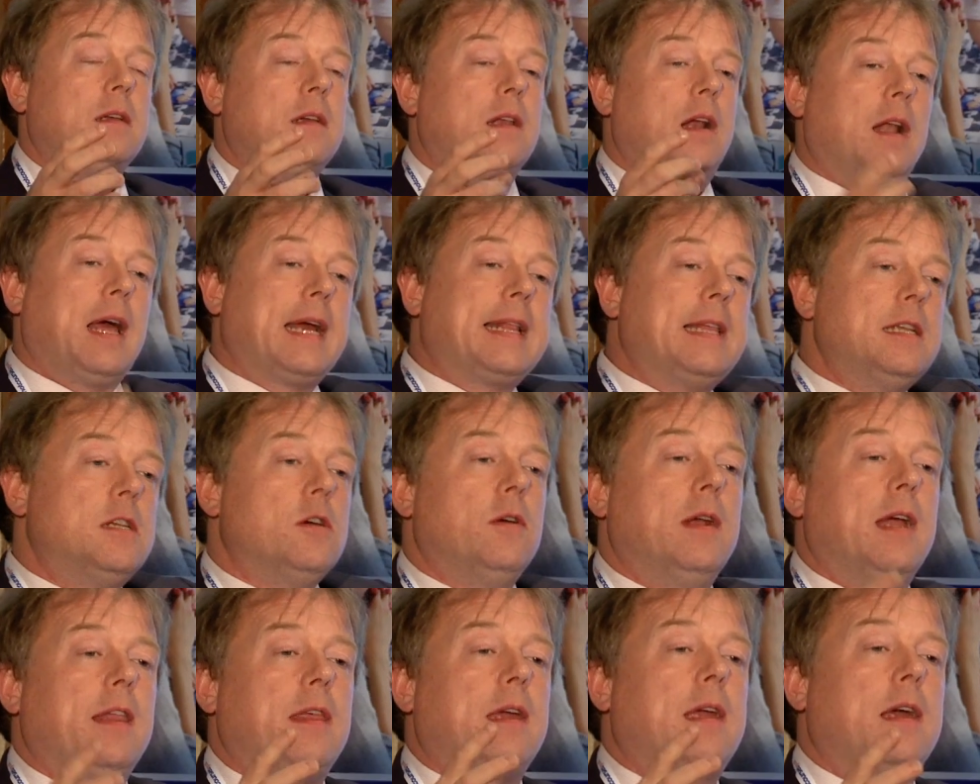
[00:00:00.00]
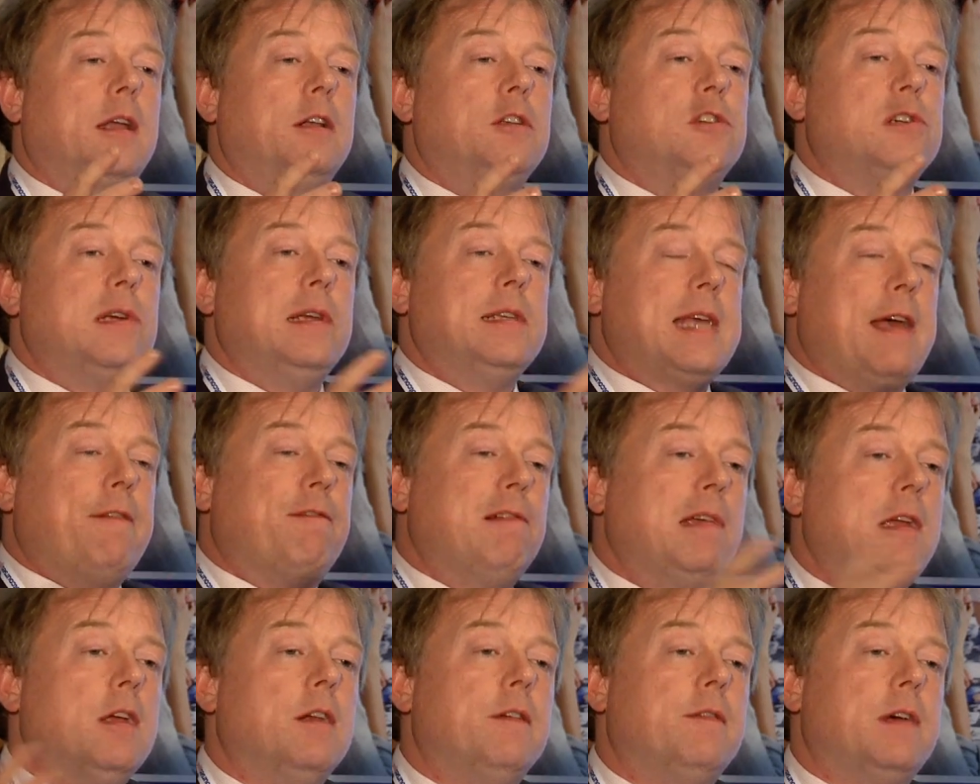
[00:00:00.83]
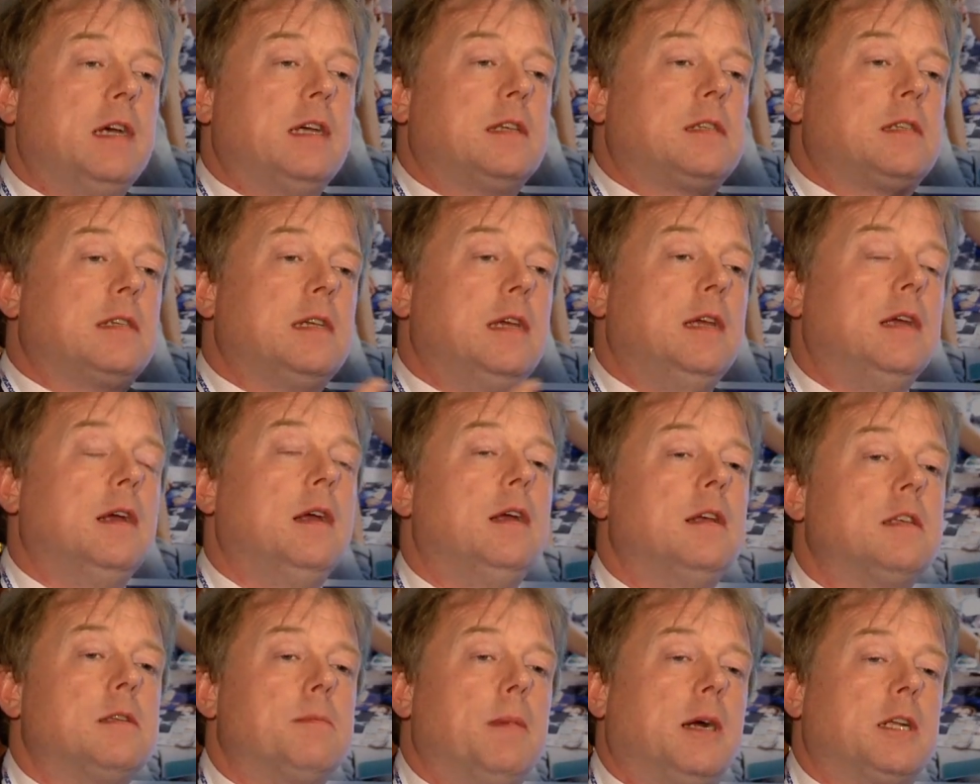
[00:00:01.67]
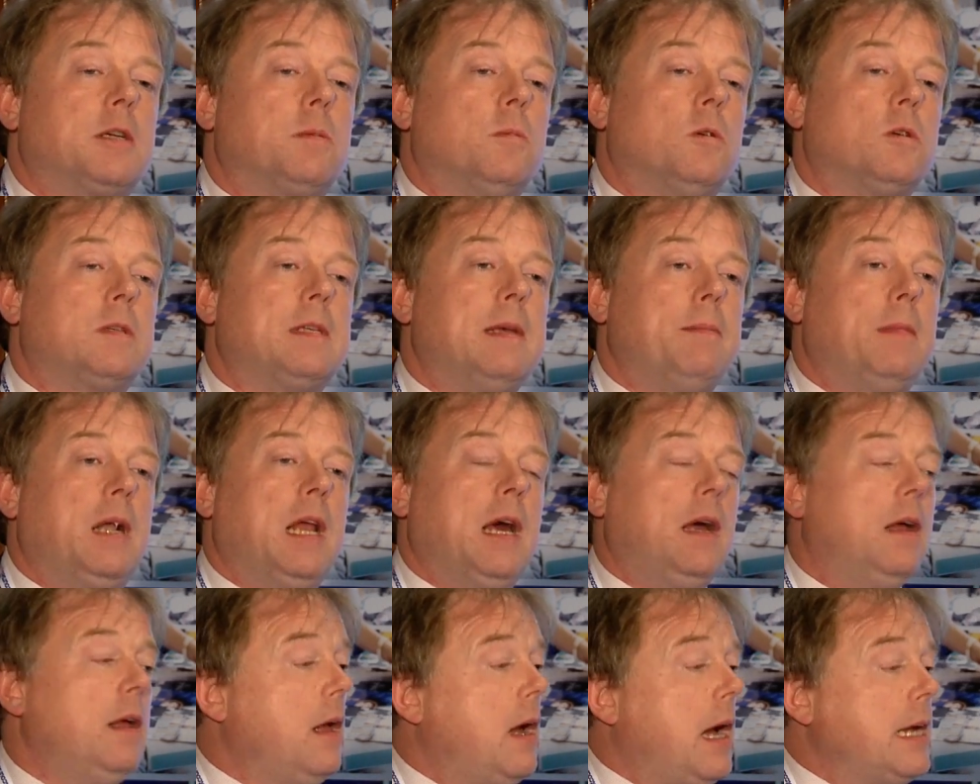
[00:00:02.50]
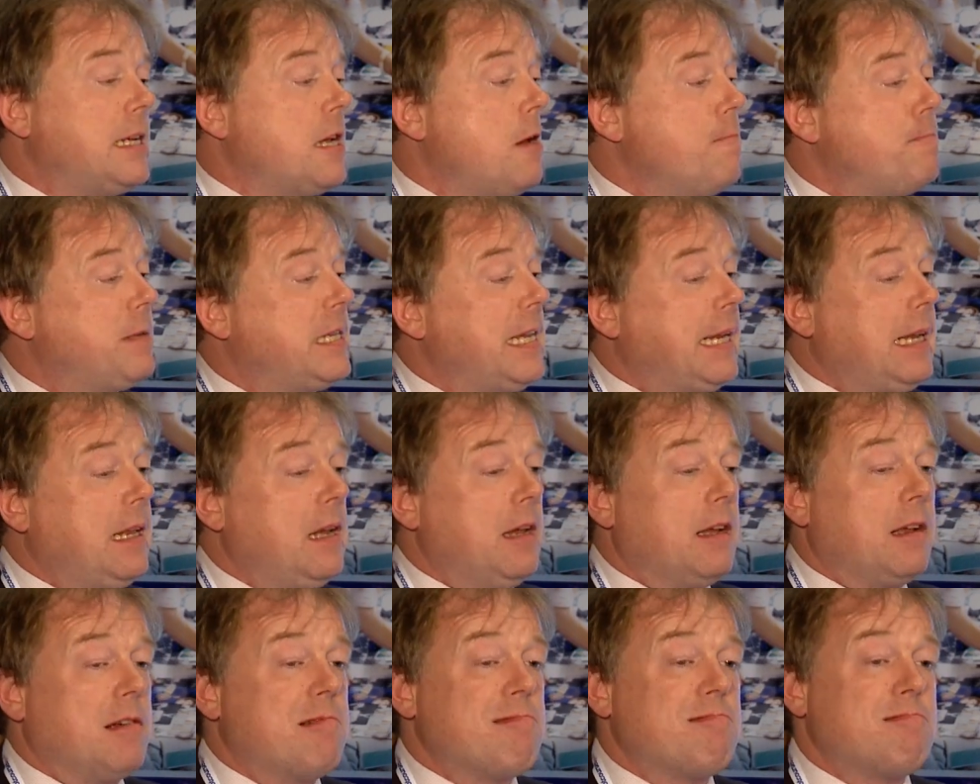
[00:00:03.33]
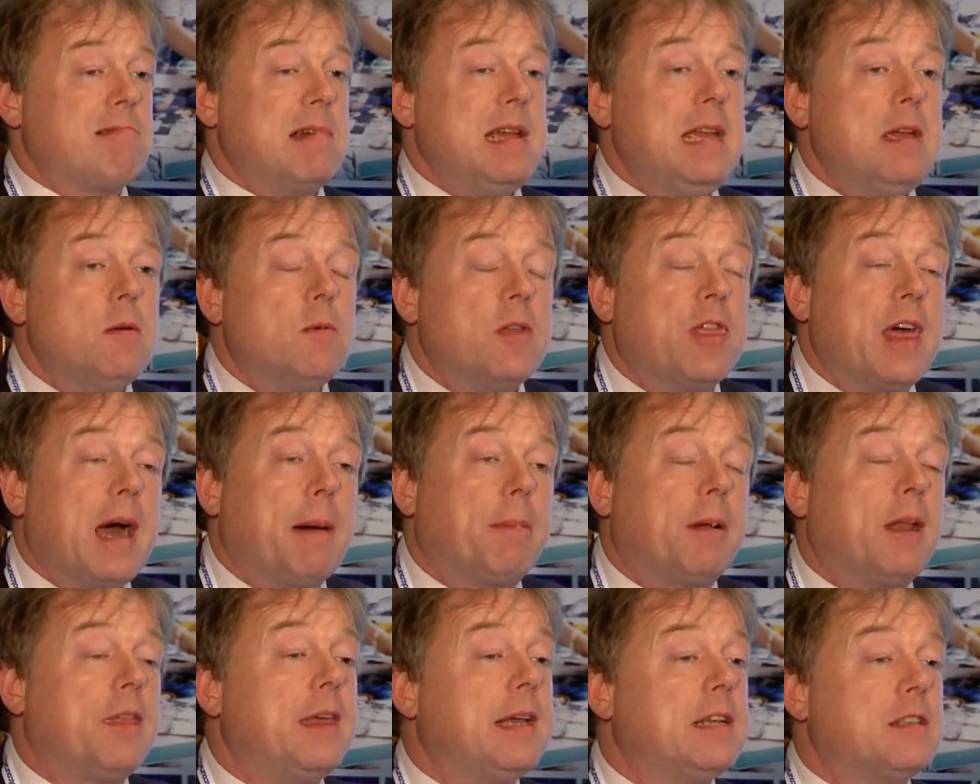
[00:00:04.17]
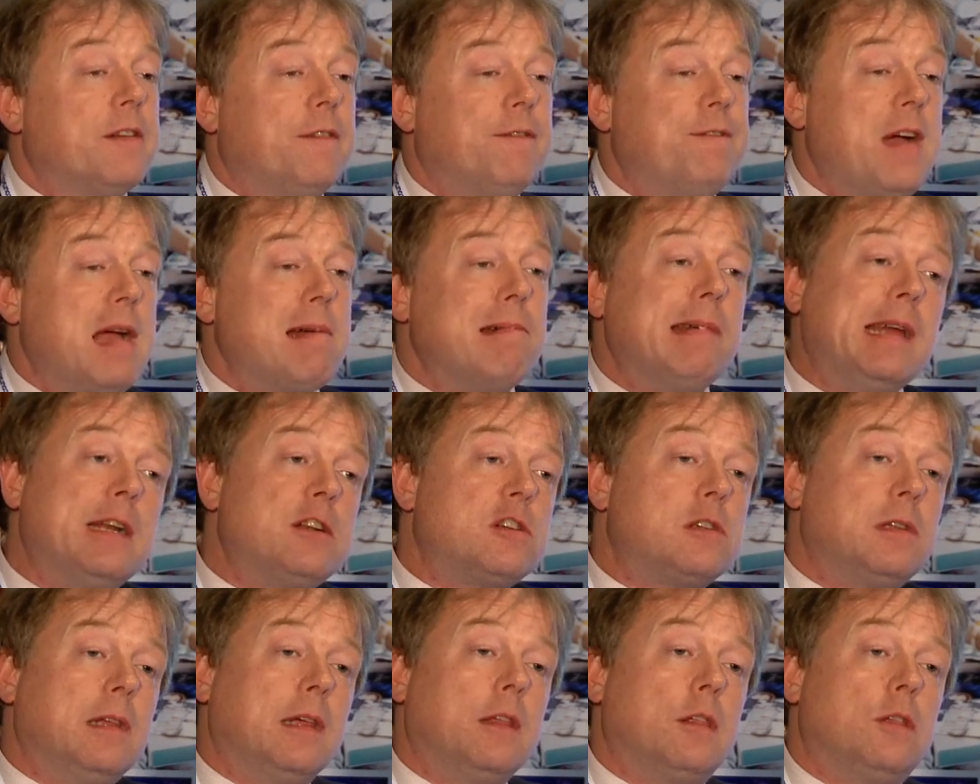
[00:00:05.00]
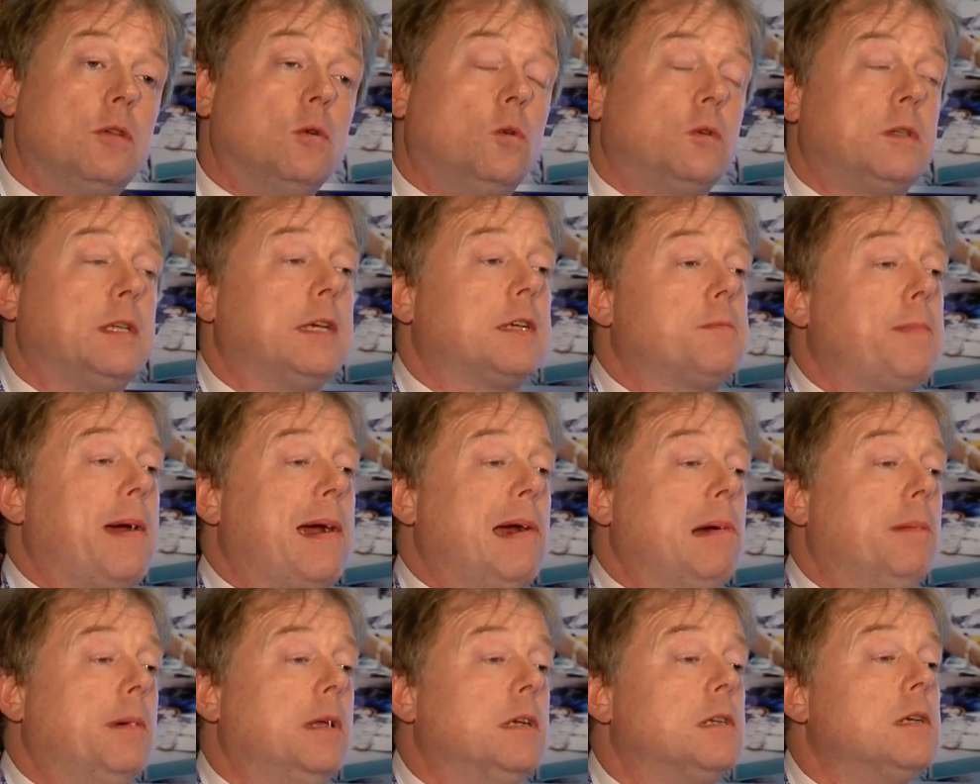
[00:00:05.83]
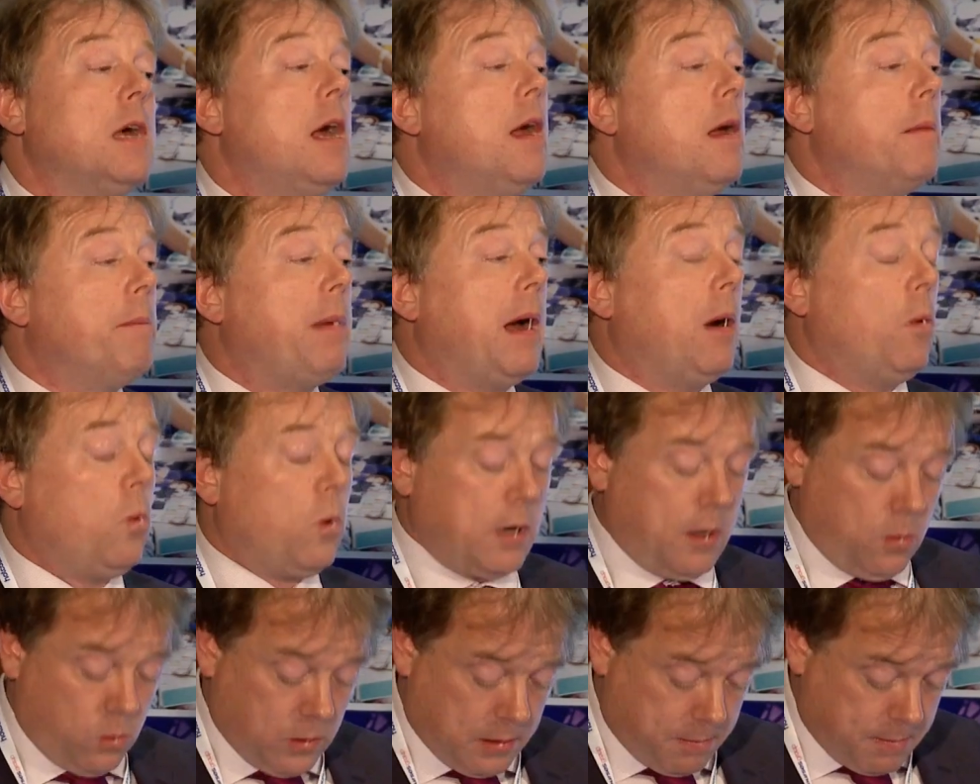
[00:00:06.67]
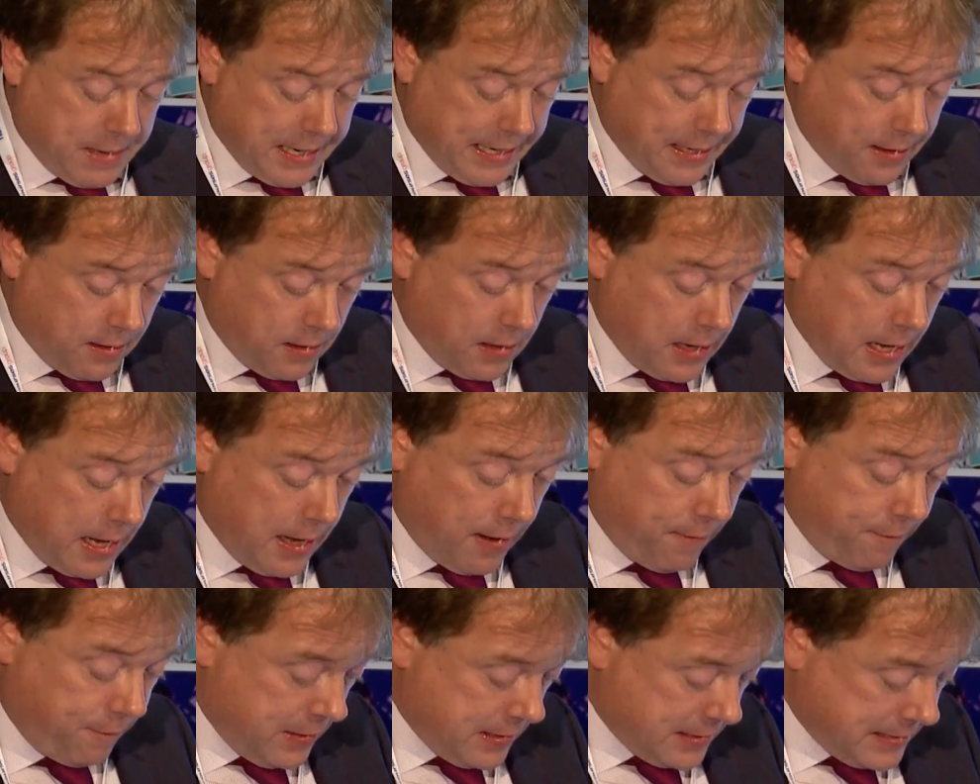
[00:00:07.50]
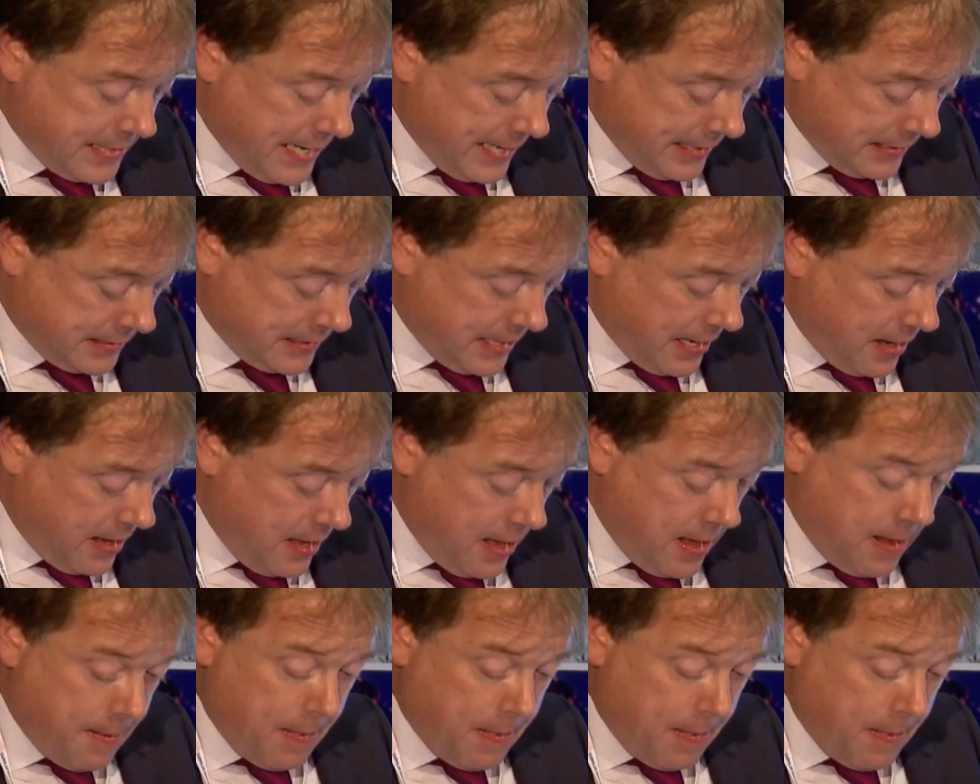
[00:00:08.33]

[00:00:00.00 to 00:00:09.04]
Like they do in other countries. Every university is much more similar. I don't particularly agree with that, but I think it's a very interesting thought experiment about what it would mean for the sector.